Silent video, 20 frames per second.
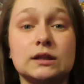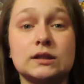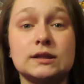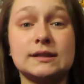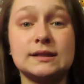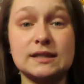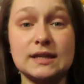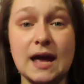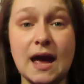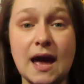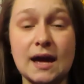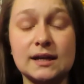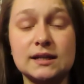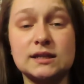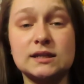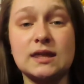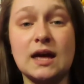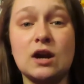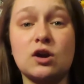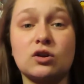snacks
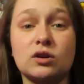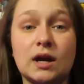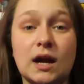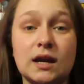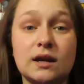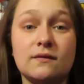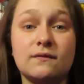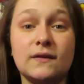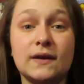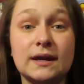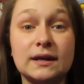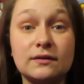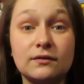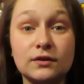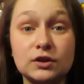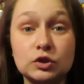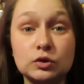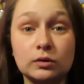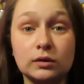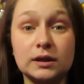that are kind of
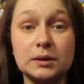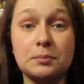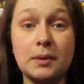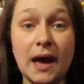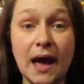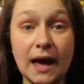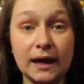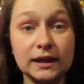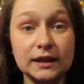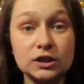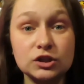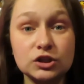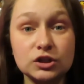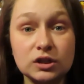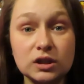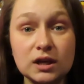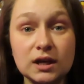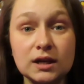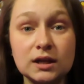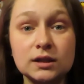individually packaged
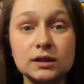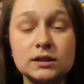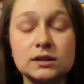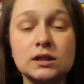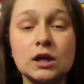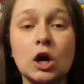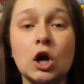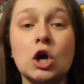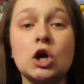things